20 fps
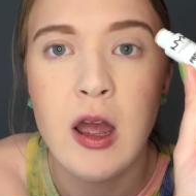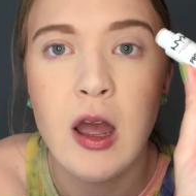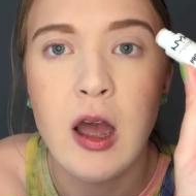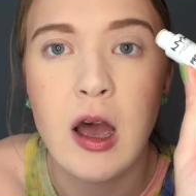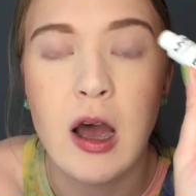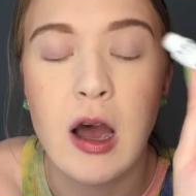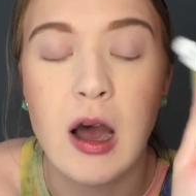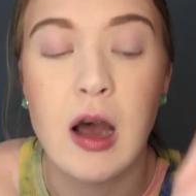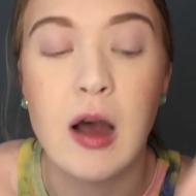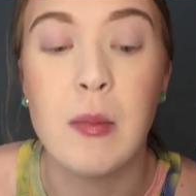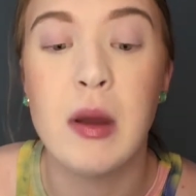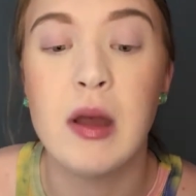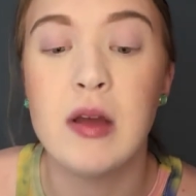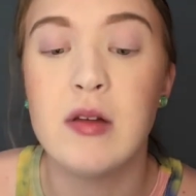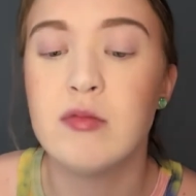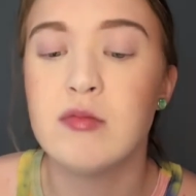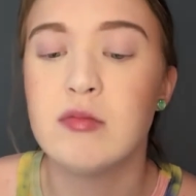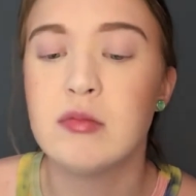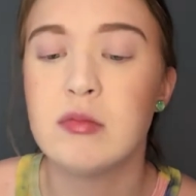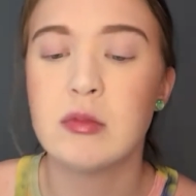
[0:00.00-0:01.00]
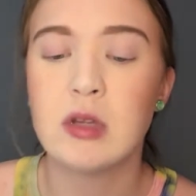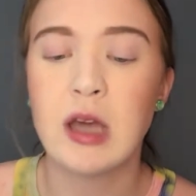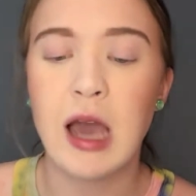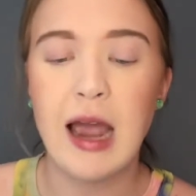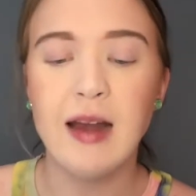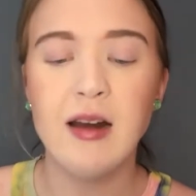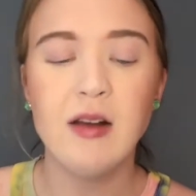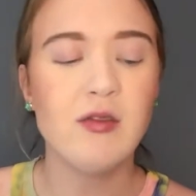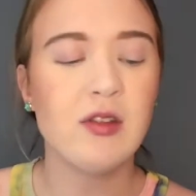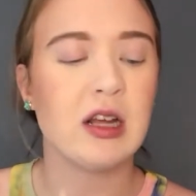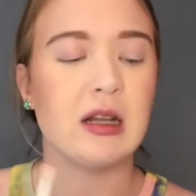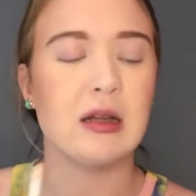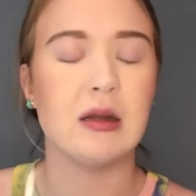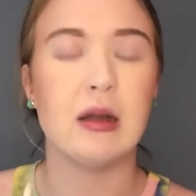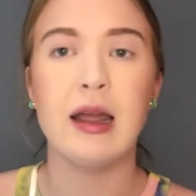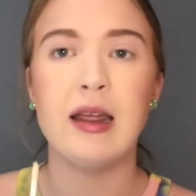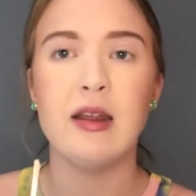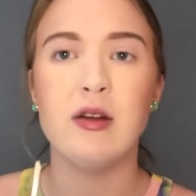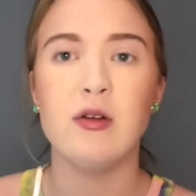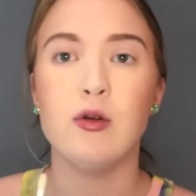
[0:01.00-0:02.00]
kind of like a
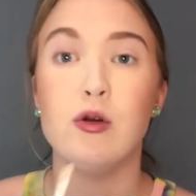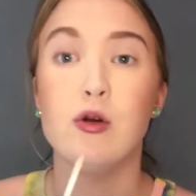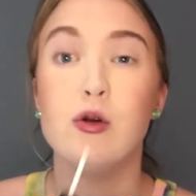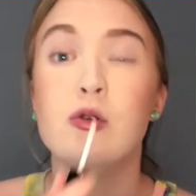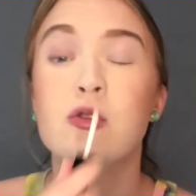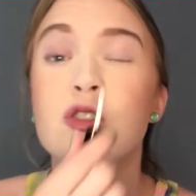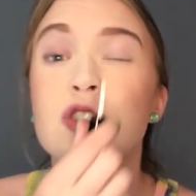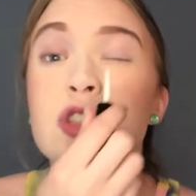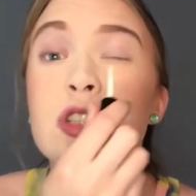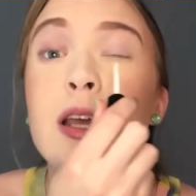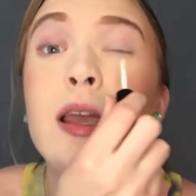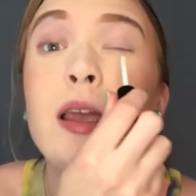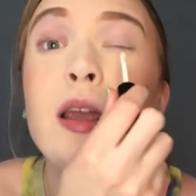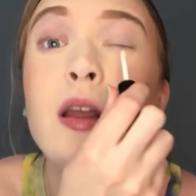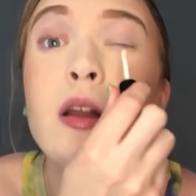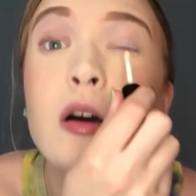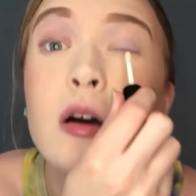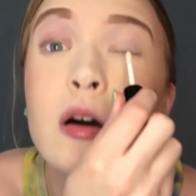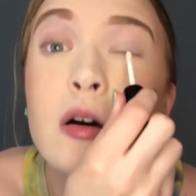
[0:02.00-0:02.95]
light nude shade.